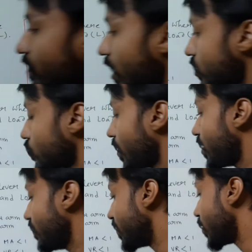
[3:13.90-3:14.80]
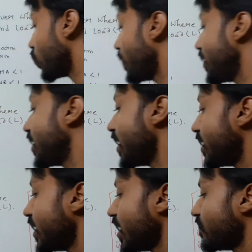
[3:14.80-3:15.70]
class 1 lever we
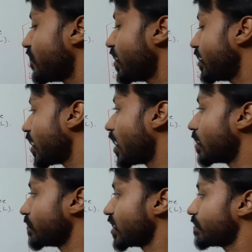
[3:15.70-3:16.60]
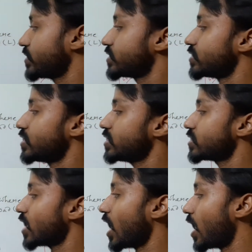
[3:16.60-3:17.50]
get effort arm, that means
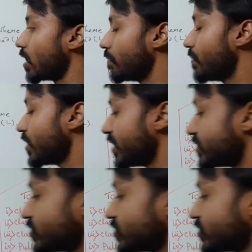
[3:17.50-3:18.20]
this arm is